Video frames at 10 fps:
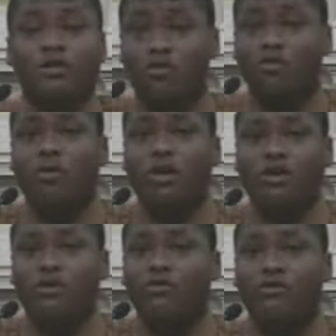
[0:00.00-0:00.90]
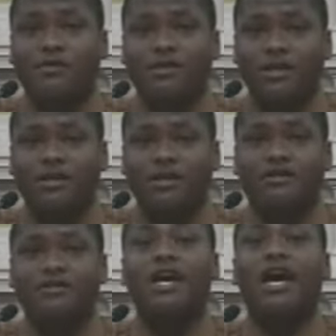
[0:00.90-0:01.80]
and on the school board, the youth
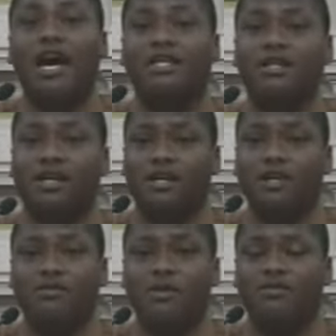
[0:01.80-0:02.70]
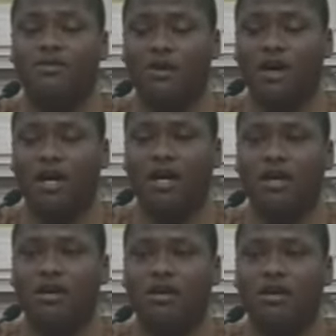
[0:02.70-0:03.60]
representatives, actually letting young people.
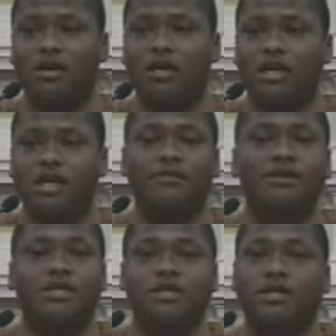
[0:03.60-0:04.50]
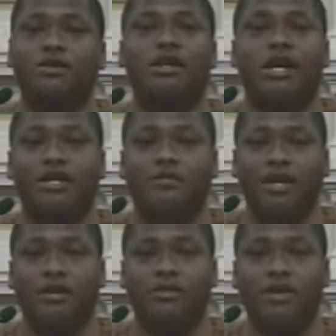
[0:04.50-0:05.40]
Uh, get in a position that they're elected
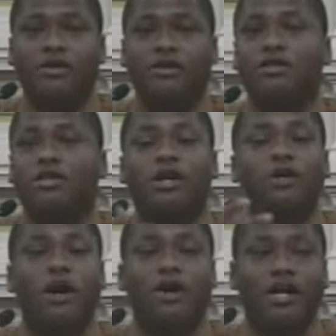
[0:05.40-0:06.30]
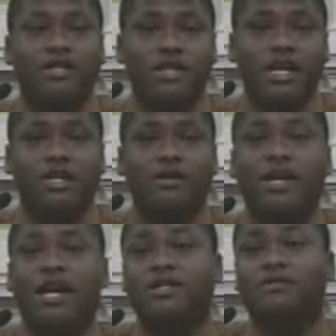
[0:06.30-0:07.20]
by their peers, they go out, educate
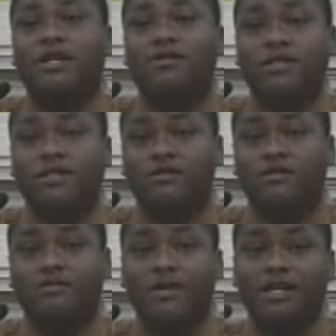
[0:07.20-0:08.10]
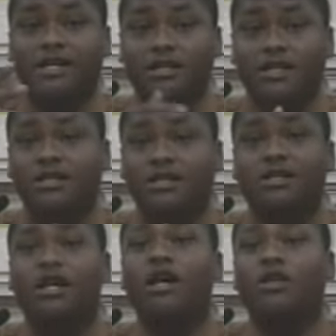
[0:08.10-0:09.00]
them, and actually be in a position of making
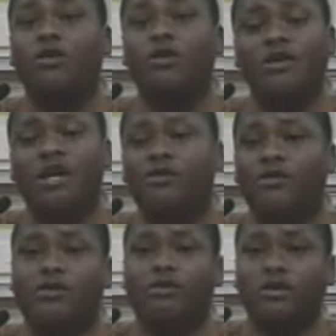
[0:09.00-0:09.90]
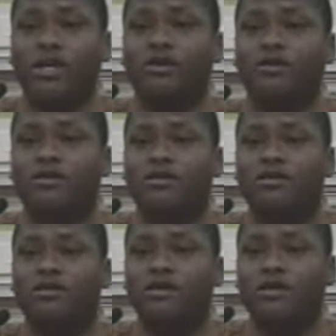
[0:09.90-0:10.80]
decisions, they're going to become critical
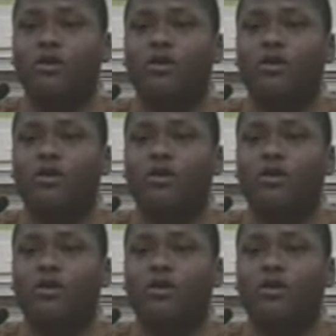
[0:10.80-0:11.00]
thinkers.